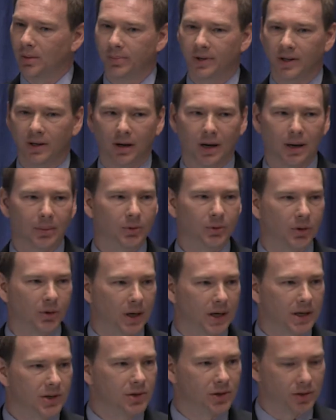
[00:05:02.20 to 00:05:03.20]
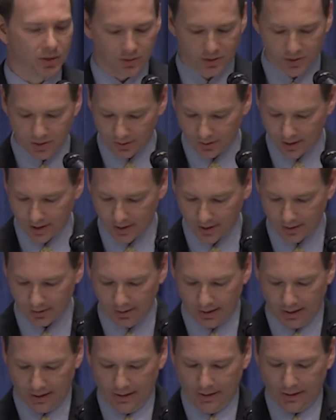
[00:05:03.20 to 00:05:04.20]
up their operations so
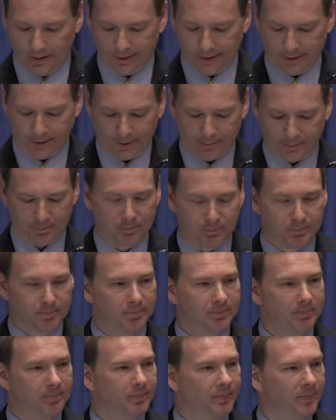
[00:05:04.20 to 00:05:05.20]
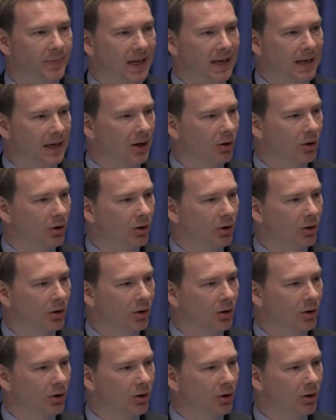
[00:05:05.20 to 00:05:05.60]
that um, they